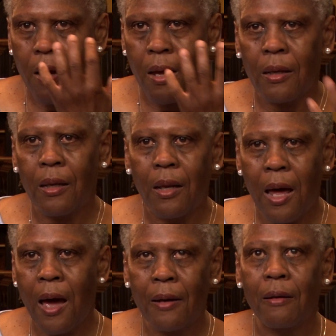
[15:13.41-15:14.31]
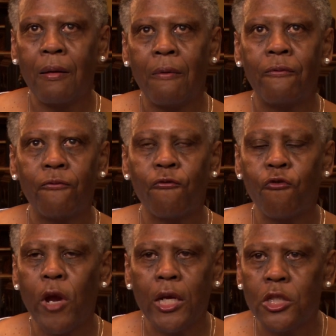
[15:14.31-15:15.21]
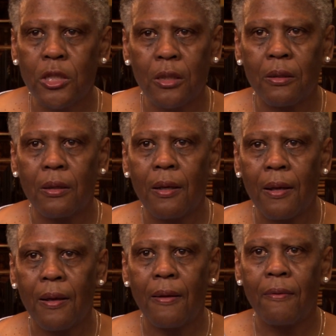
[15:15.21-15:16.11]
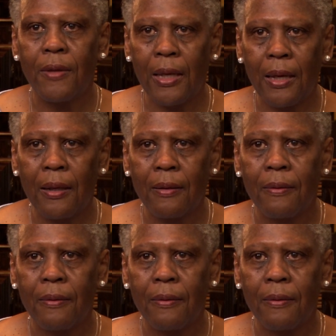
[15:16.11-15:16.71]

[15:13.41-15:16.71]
a lot of friction then.